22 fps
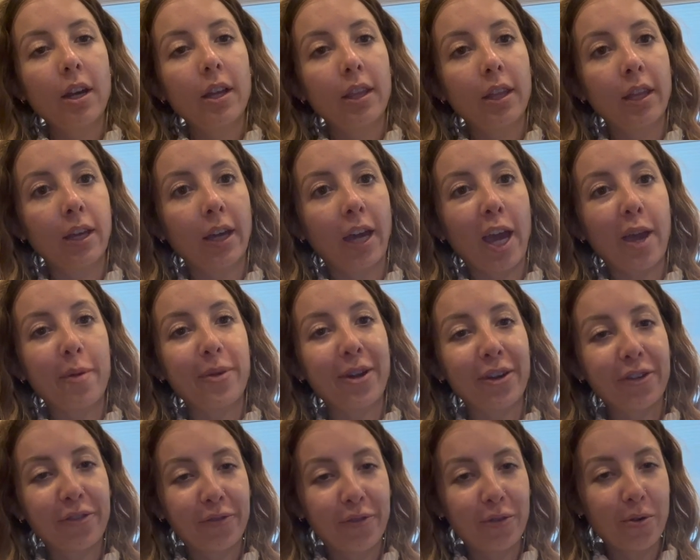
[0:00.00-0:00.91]
that came out
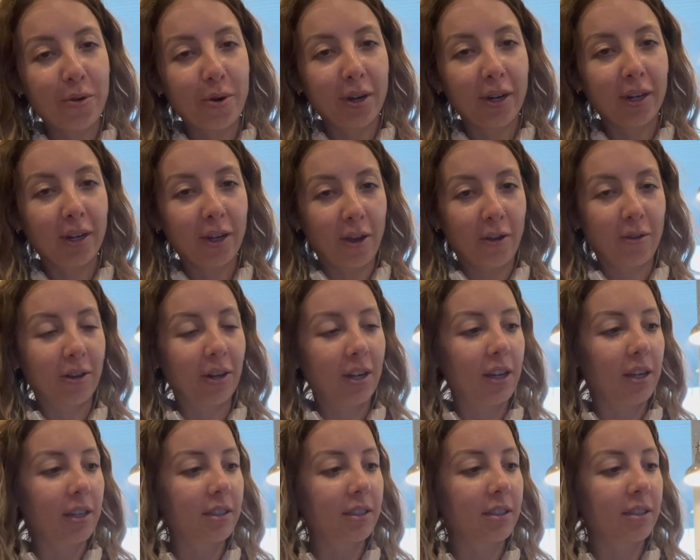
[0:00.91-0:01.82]
of four
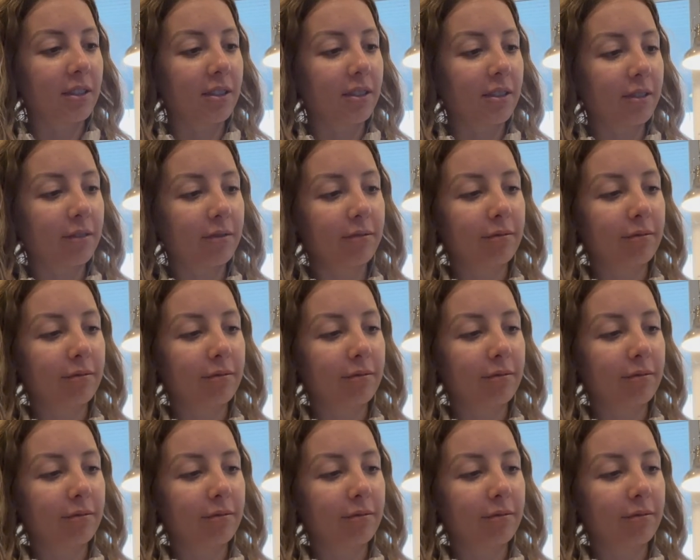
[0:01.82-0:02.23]
coconuts.